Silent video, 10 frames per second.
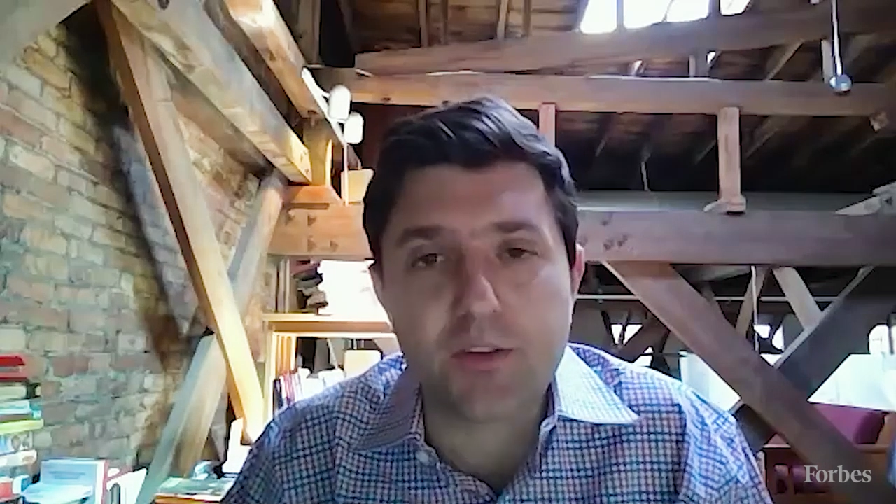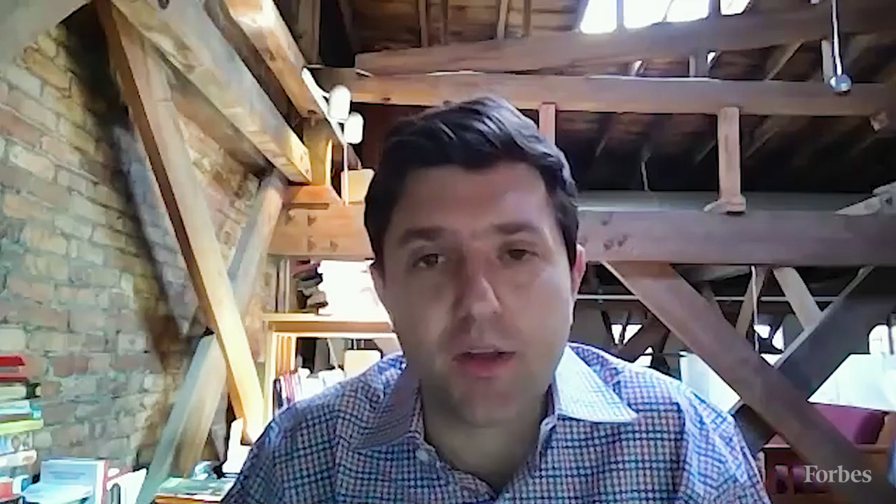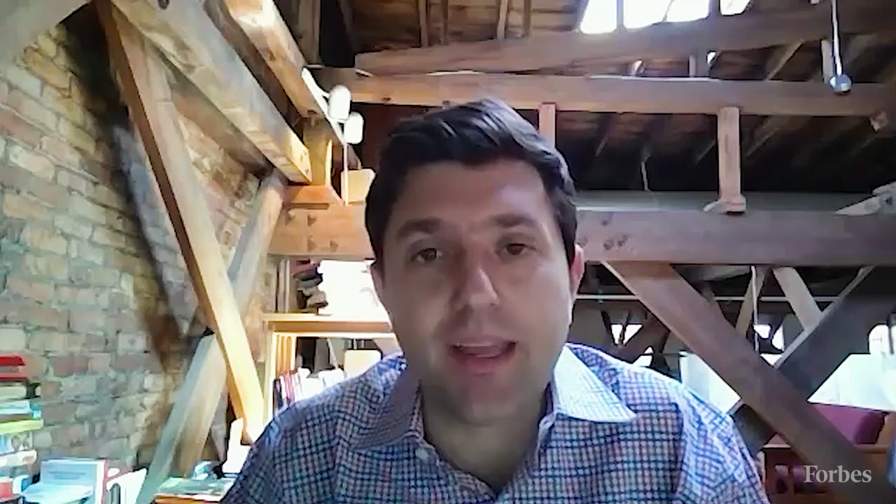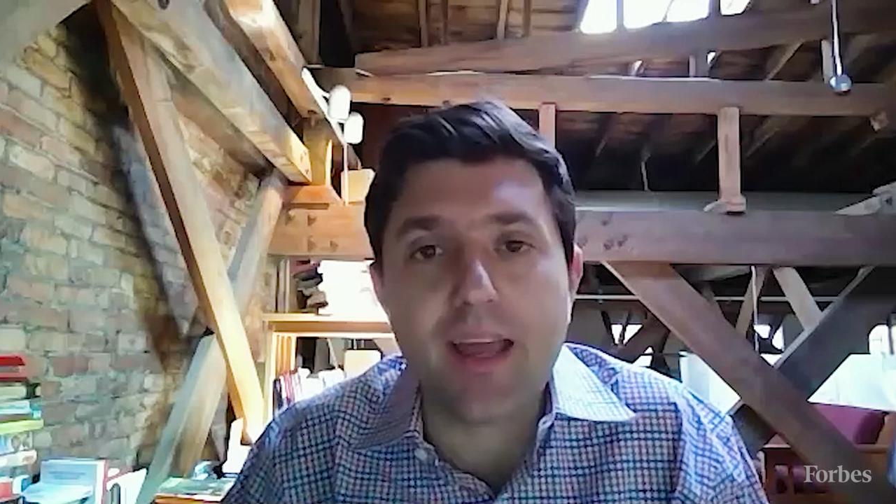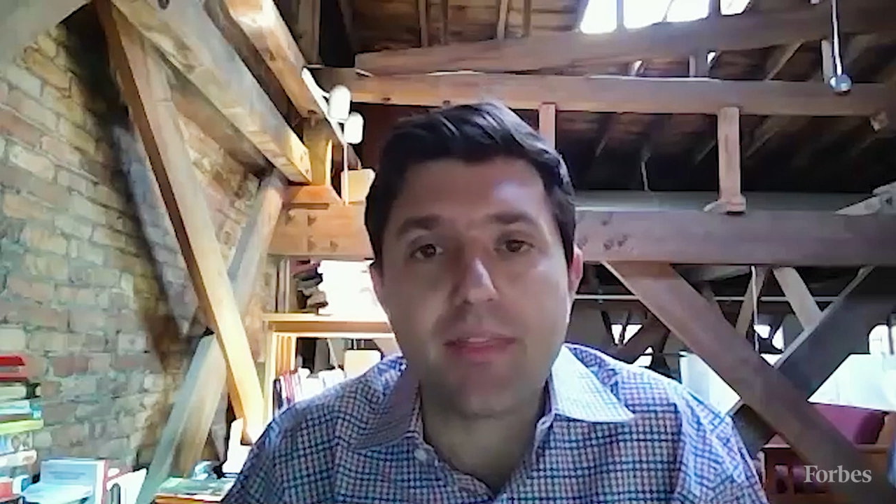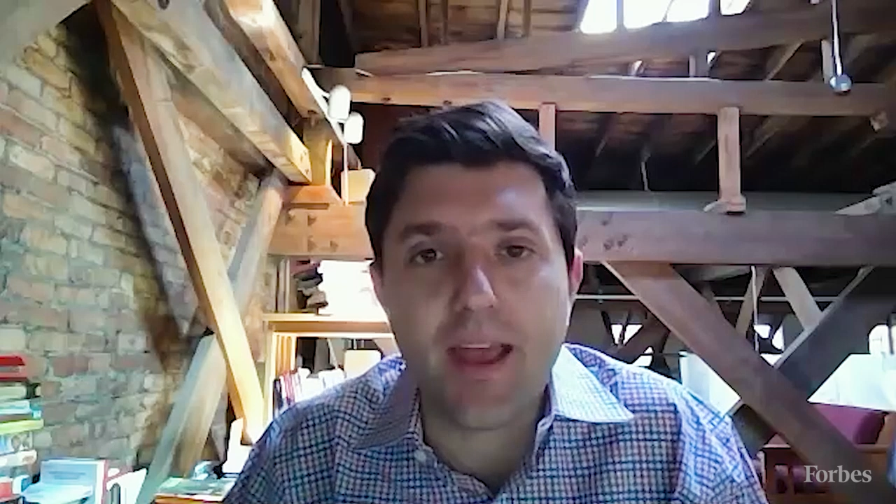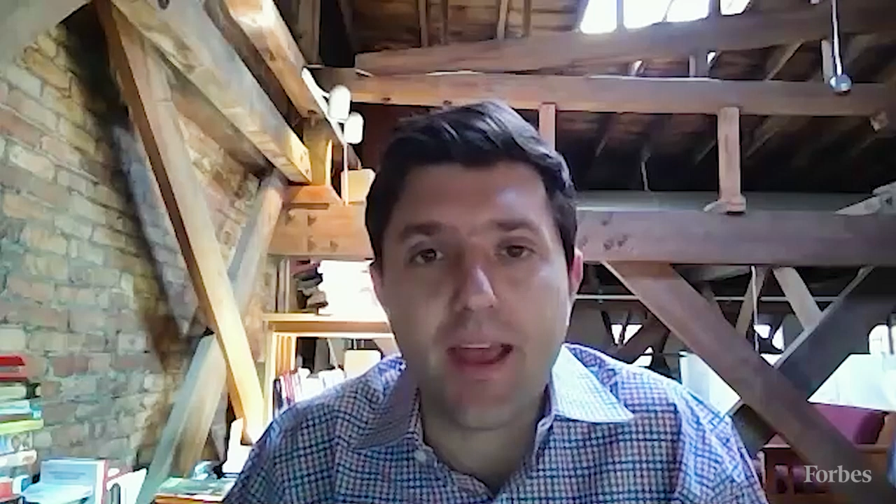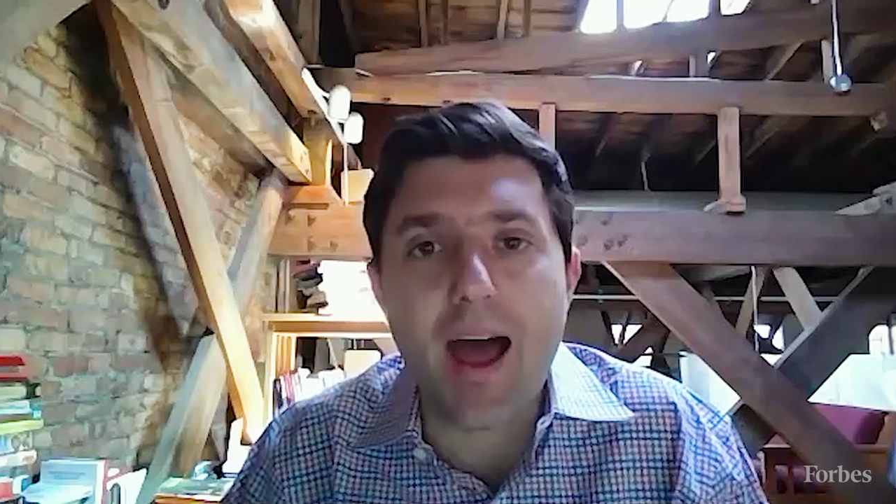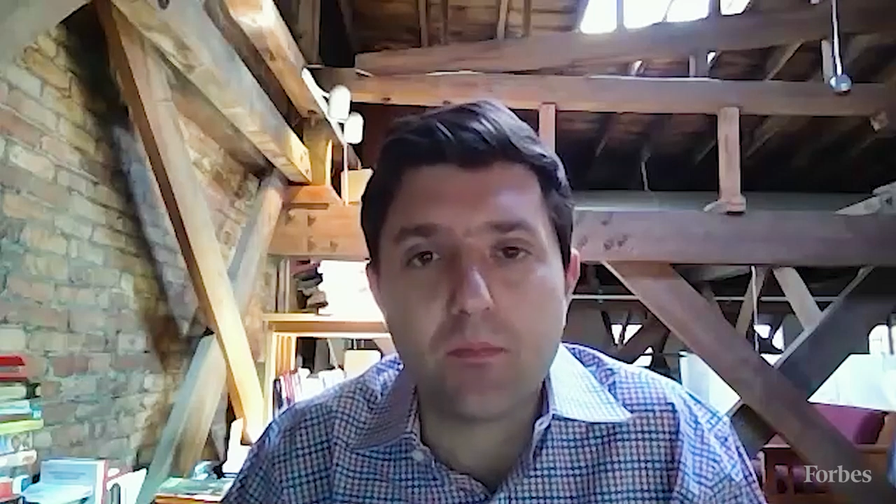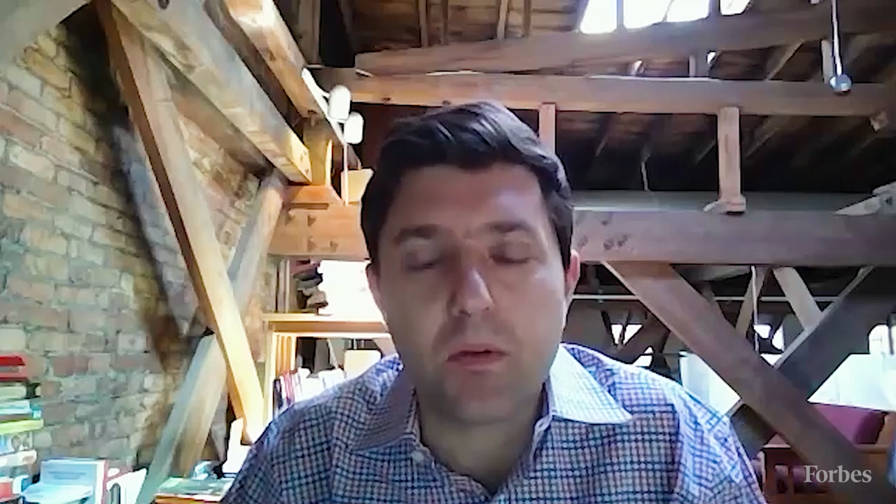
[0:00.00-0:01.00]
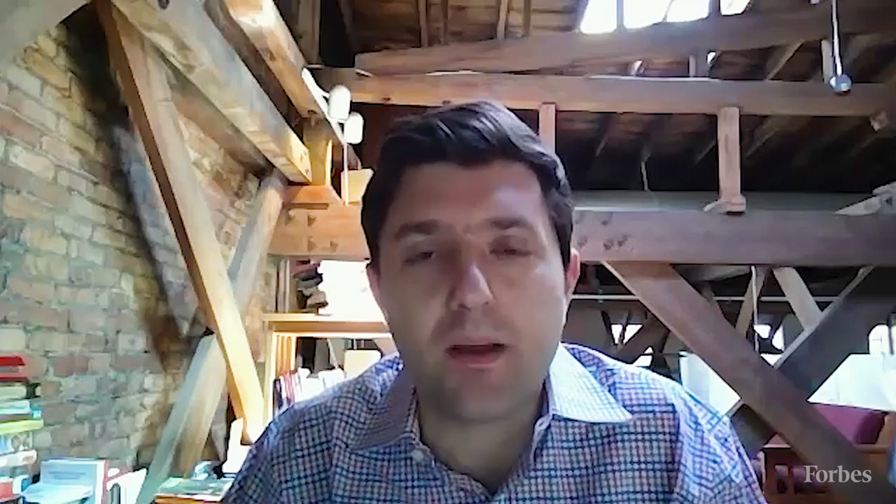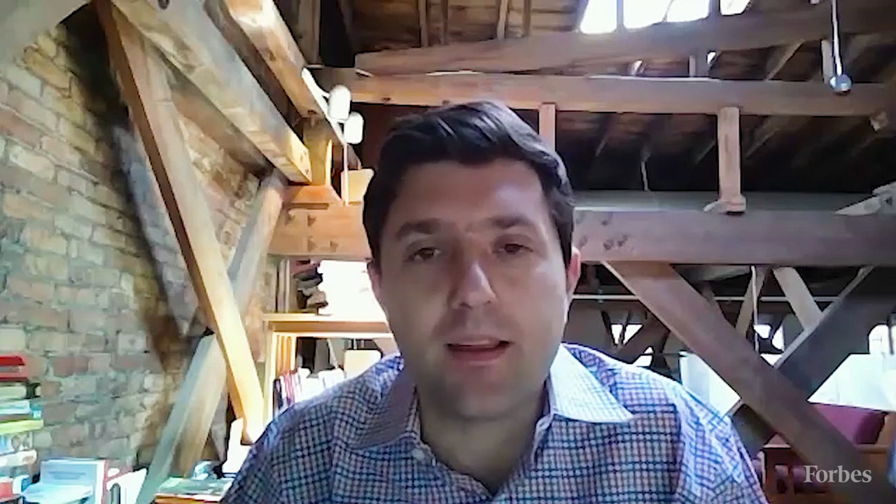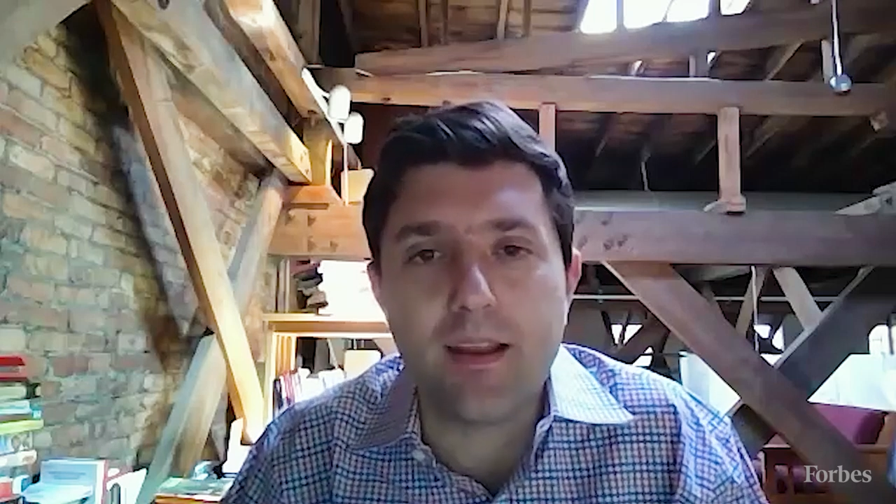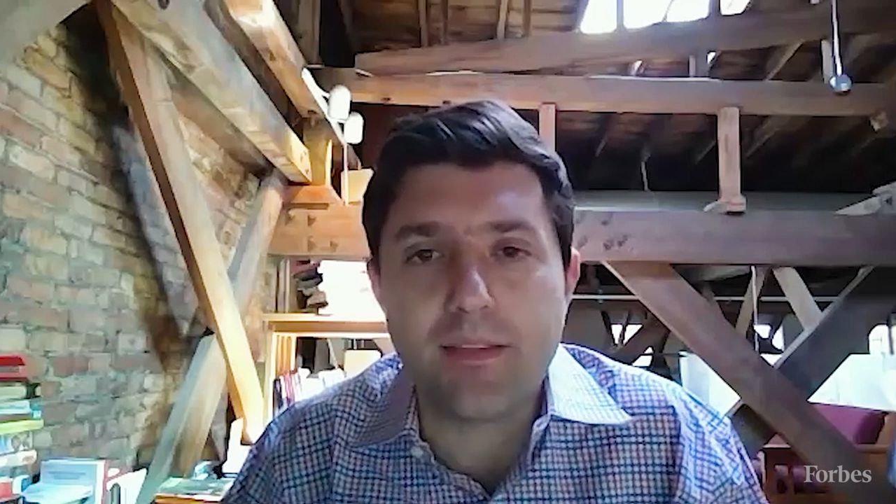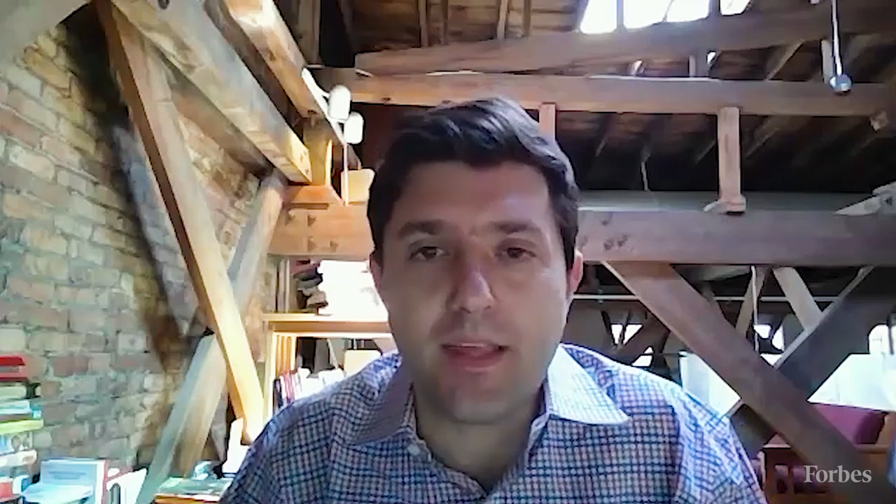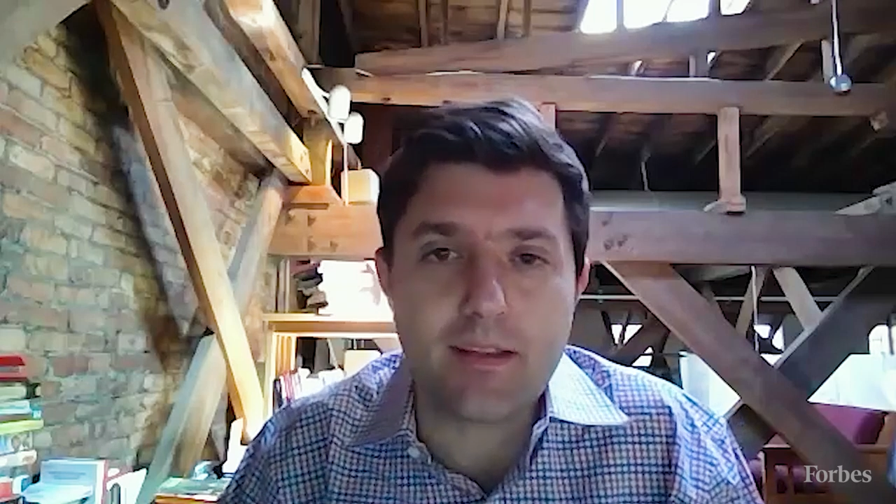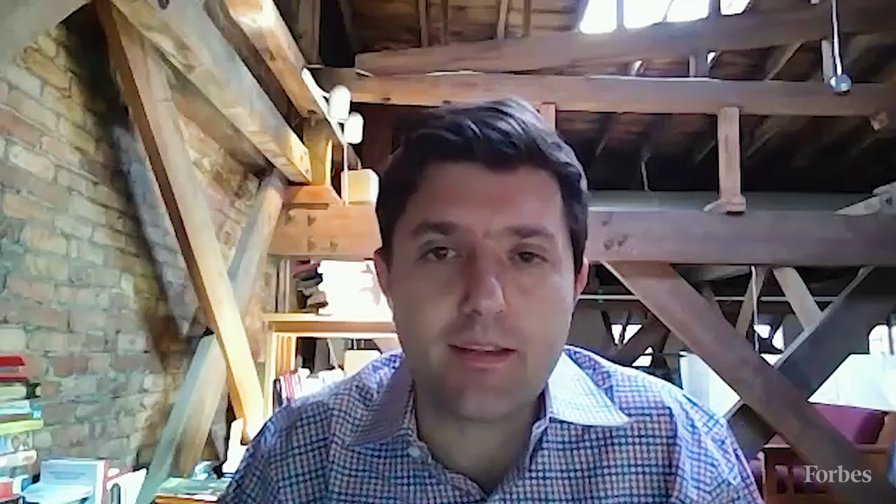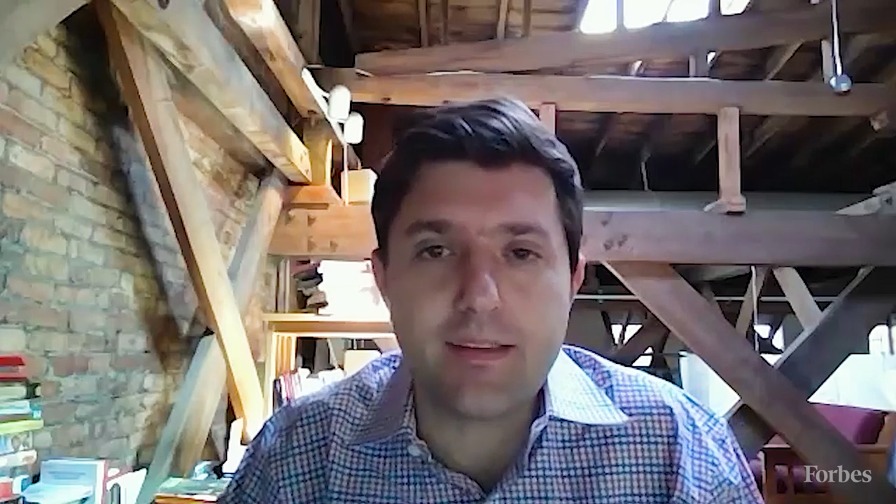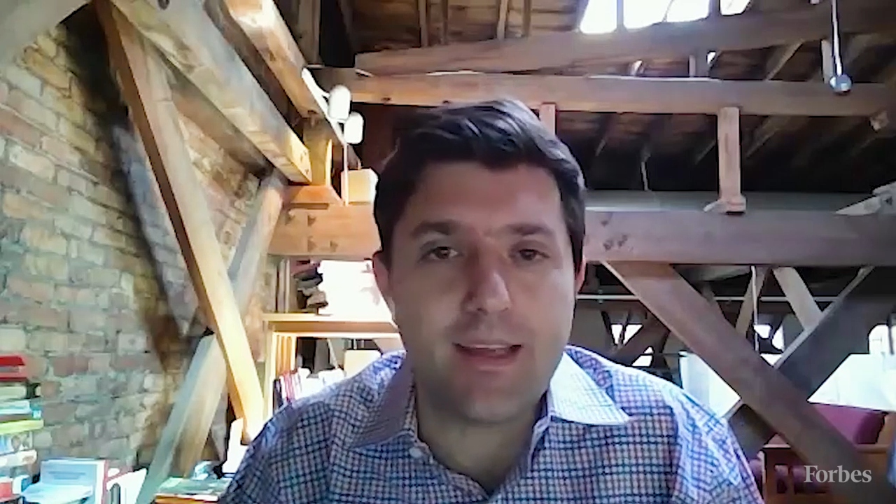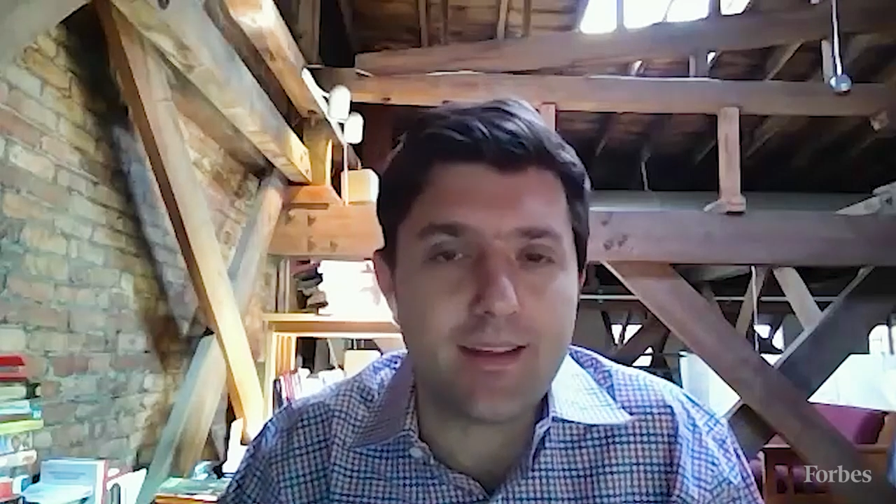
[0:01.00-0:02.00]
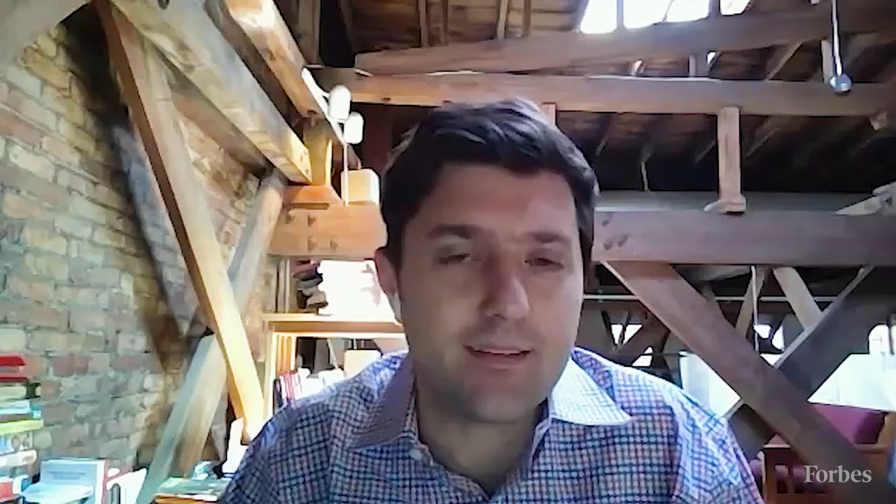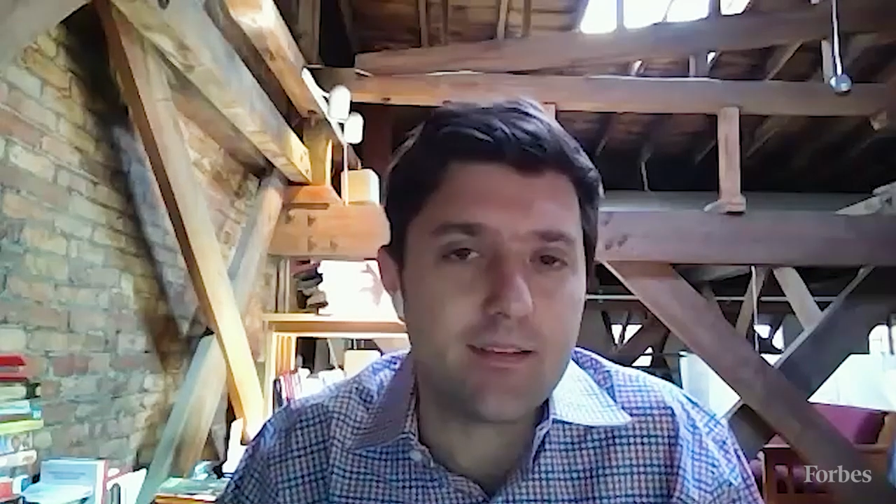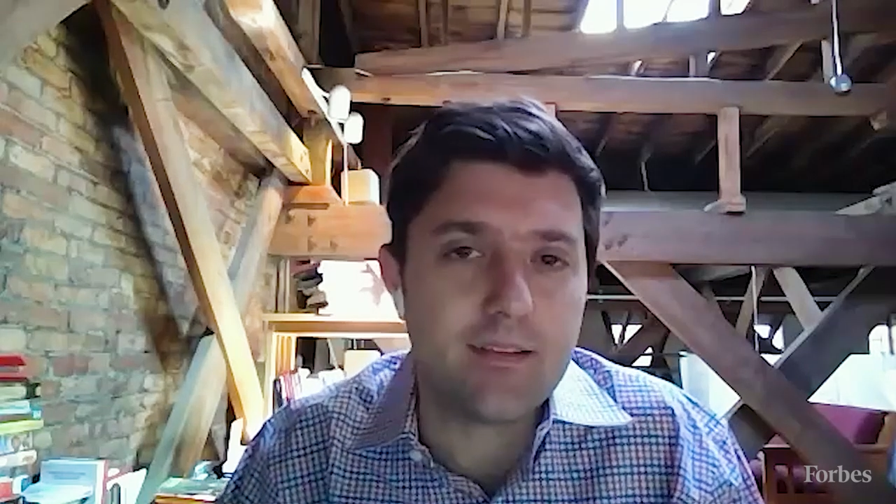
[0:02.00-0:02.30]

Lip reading: So I get that. But at the end of the day,